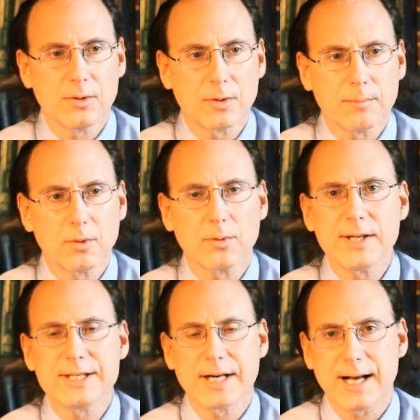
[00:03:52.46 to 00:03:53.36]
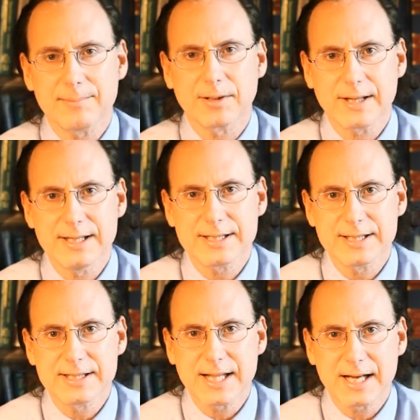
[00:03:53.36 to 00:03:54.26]
or more rigid
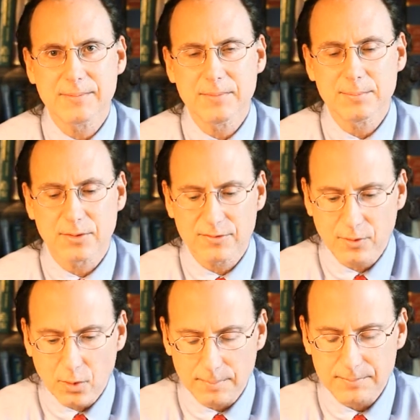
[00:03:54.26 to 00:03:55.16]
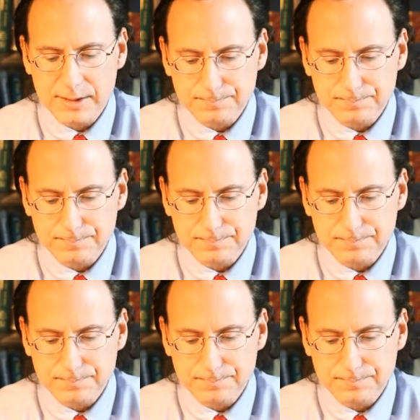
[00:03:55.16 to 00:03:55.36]
obligations that can be performed.